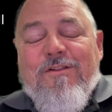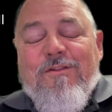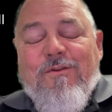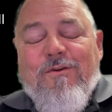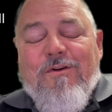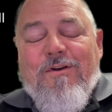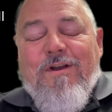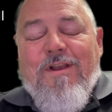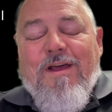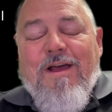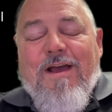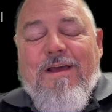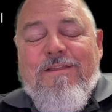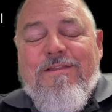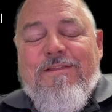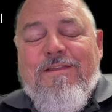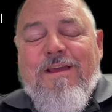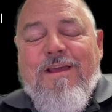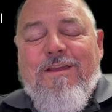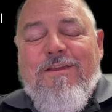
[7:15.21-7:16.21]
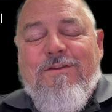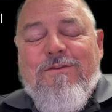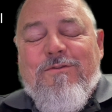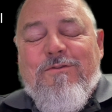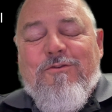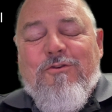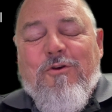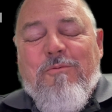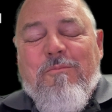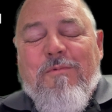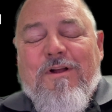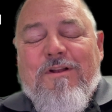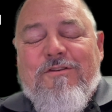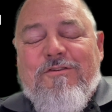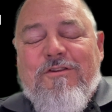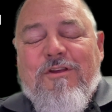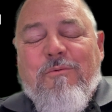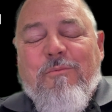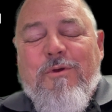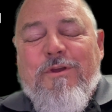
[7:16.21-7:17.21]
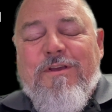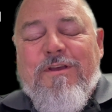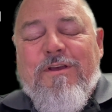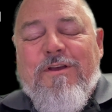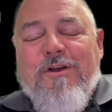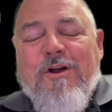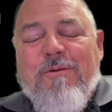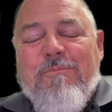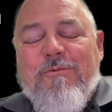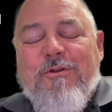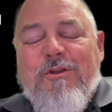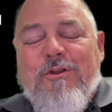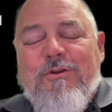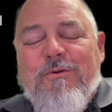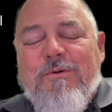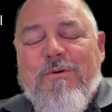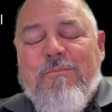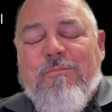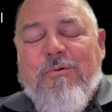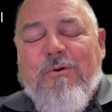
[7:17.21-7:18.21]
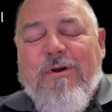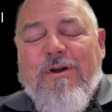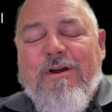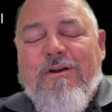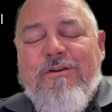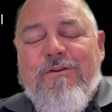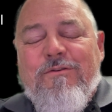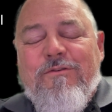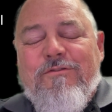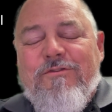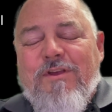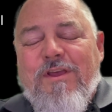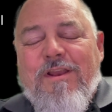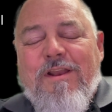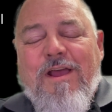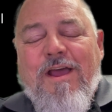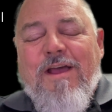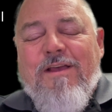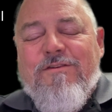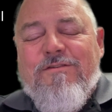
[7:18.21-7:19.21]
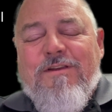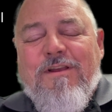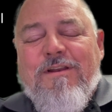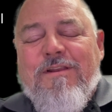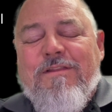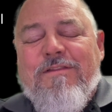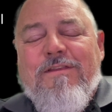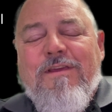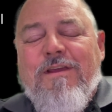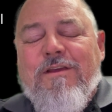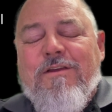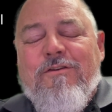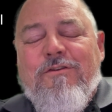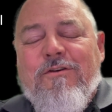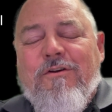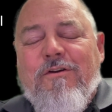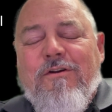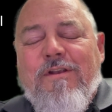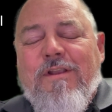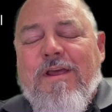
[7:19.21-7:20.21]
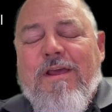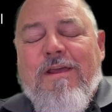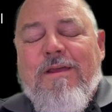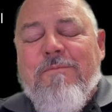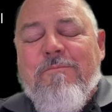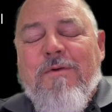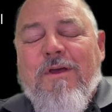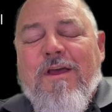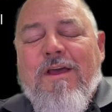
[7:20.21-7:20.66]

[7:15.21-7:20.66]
Lord, I thank you so much that we can come to you in prayer. You say to ask anything in your name.